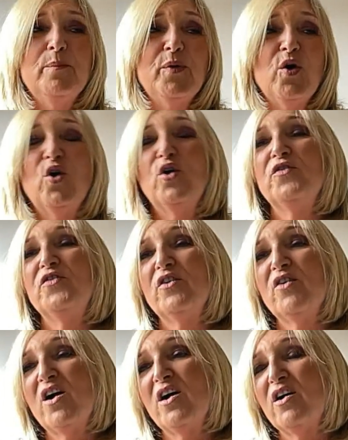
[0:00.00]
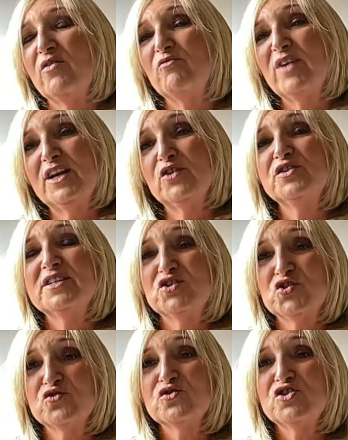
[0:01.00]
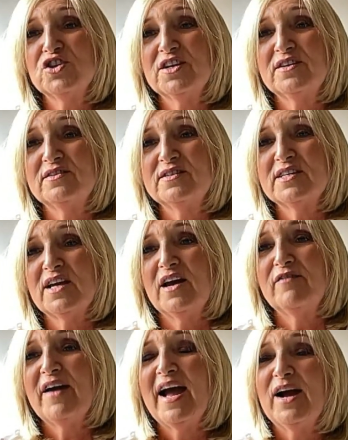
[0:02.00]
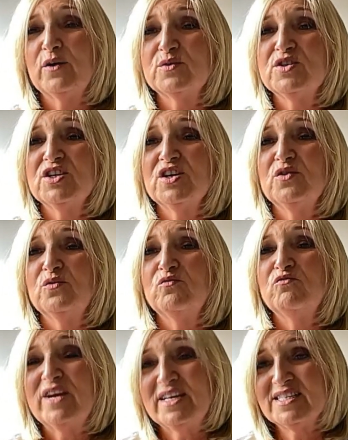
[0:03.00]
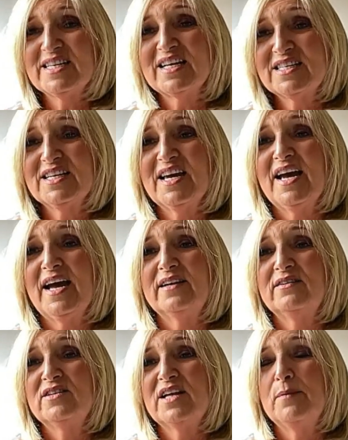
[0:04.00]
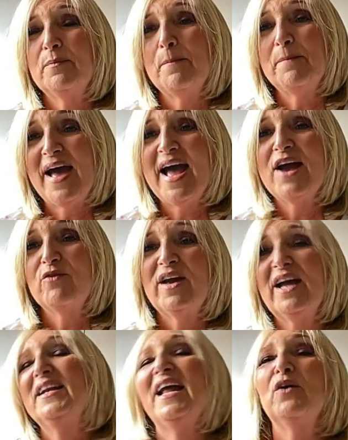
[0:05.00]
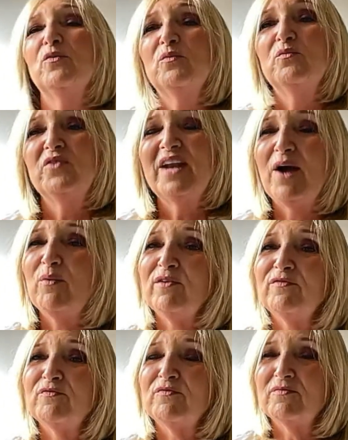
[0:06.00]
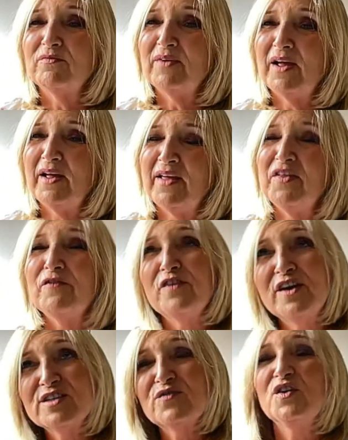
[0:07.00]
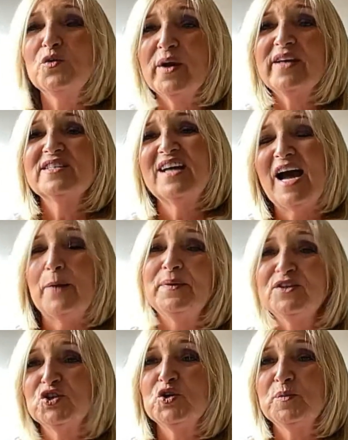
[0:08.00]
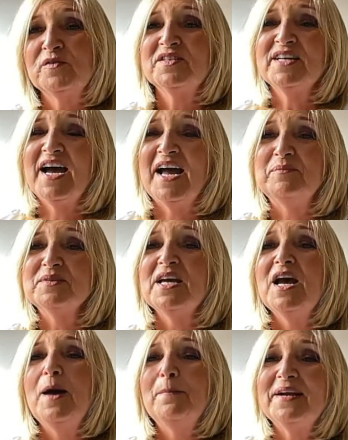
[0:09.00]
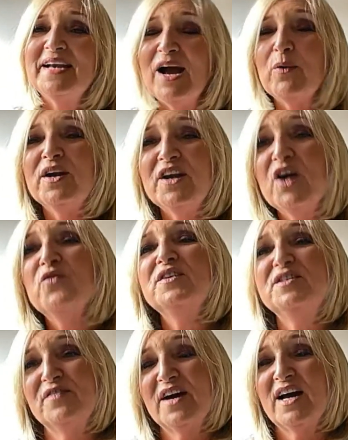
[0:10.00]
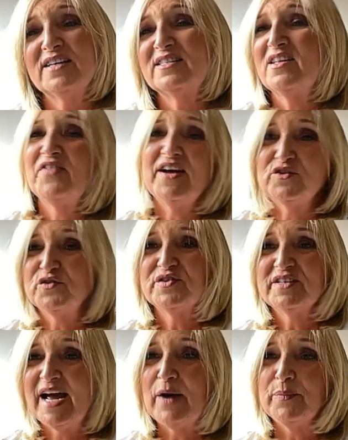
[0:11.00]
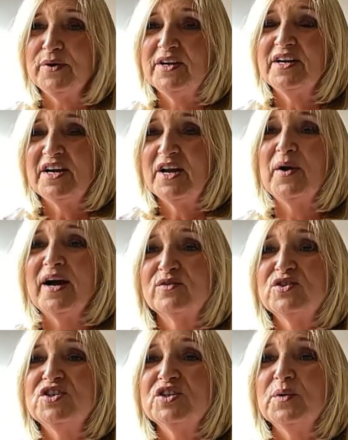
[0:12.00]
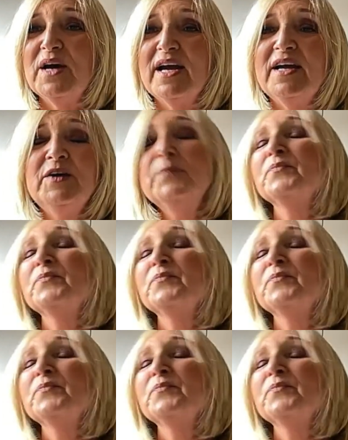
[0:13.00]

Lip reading: But there are really good instructions of how to reset it and pair it. And now I've, in the first few weeks, that happened a couple of times. But now I know the device, then that doesn't happen and I know how to do it. Yeah.